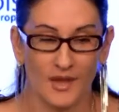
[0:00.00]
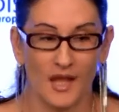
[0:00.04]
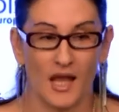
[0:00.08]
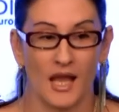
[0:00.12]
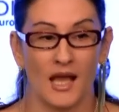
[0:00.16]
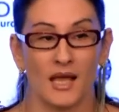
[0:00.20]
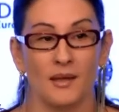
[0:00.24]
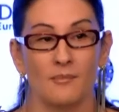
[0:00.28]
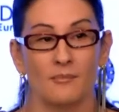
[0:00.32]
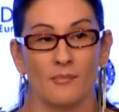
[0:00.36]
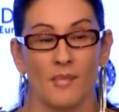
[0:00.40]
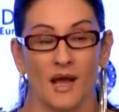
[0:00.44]

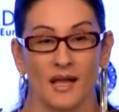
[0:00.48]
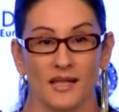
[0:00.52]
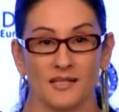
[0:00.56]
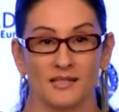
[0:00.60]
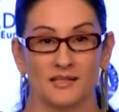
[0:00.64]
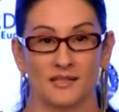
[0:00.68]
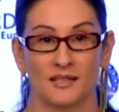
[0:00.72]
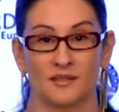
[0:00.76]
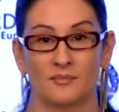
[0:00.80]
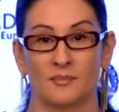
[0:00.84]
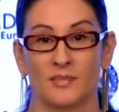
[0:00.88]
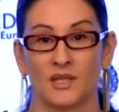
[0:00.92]
I
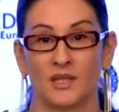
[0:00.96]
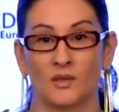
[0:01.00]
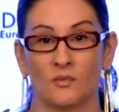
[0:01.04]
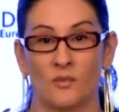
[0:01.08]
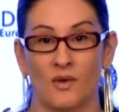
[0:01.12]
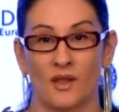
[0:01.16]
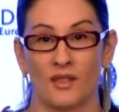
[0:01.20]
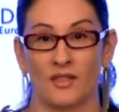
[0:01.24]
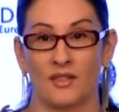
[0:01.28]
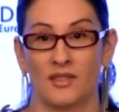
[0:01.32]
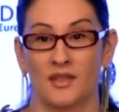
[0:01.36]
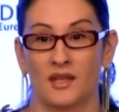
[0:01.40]
must admit
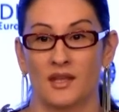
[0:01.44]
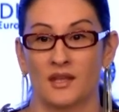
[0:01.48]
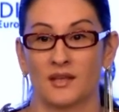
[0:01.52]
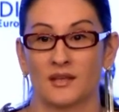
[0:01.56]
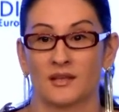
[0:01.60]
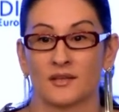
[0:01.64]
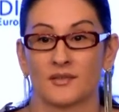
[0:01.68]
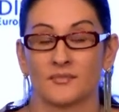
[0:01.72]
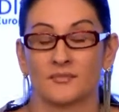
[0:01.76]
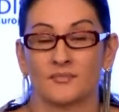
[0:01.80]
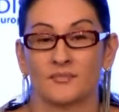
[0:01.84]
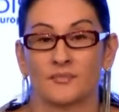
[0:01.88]
one
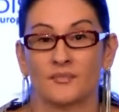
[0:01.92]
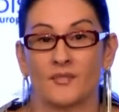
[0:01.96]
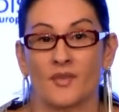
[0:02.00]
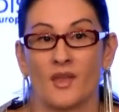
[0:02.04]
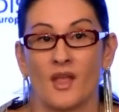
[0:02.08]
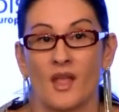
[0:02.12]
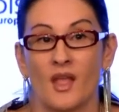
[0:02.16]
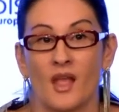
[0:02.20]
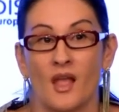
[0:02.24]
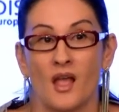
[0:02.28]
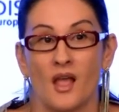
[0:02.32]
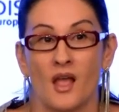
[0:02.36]
thing,
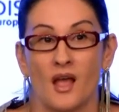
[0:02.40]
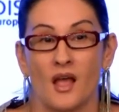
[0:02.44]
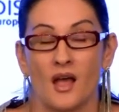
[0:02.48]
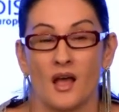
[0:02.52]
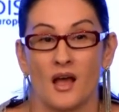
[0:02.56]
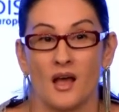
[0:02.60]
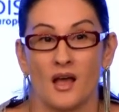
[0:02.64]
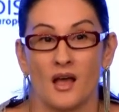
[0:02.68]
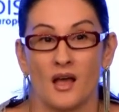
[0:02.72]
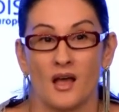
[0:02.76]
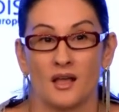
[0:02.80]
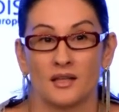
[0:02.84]

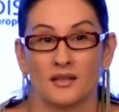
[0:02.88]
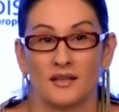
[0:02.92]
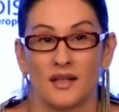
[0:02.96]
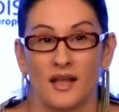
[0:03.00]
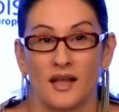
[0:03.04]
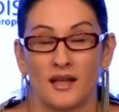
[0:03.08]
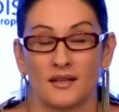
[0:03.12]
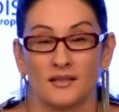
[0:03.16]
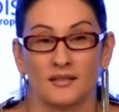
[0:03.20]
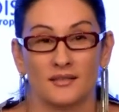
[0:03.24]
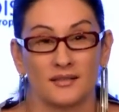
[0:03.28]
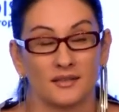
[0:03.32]

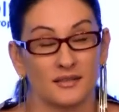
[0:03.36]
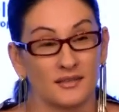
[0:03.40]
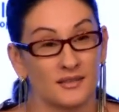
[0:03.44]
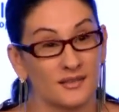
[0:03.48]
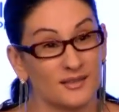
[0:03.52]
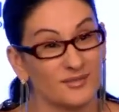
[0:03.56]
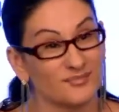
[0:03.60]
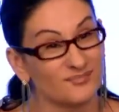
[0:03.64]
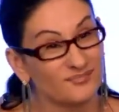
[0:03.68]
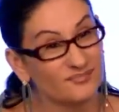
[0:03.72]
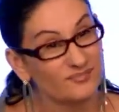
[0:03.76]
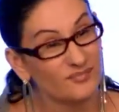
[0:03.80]

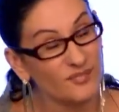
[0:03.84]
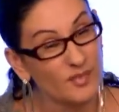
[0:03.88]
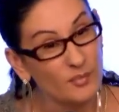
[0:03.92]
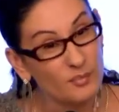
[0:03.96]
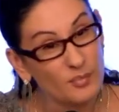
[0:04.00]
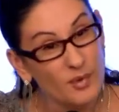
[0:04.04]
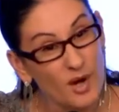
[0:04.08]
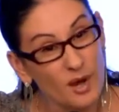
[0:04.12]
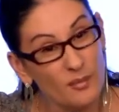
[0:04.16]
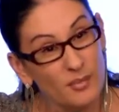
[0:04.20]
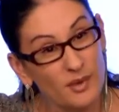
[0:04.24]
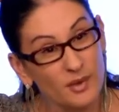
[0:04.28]
that
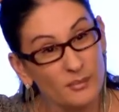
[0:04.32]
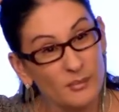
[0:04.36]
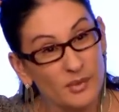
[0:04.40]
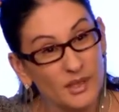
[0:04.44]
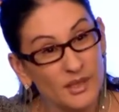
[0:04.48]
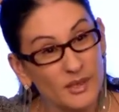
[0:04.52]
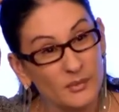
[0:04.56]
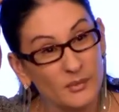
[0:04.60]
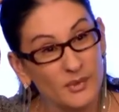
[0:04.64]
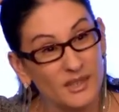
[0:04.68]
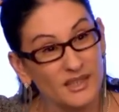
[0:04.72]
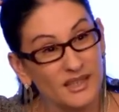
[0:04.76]

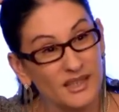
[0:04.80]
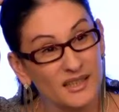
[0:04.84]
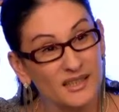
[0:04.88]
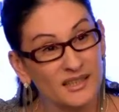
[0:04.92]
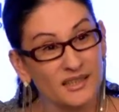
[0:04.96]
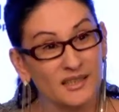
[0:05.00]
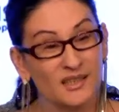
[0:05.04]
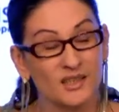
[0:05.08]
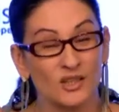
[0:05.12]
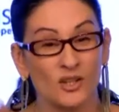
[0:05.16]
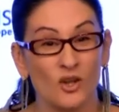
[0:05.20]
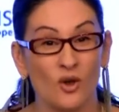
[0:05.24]
probably we
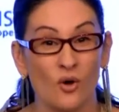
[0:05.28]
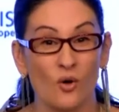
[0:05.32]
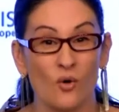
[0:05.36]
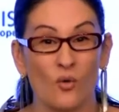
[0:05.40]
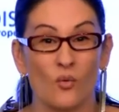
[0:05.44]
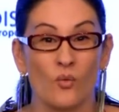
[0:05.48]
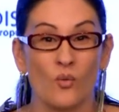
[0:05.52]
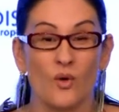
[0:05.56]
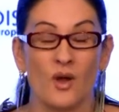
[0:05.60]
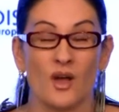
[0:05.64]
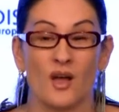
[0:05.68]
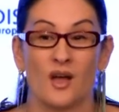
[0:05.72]
didn't
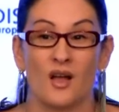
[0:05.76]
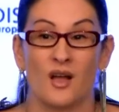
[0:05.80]
know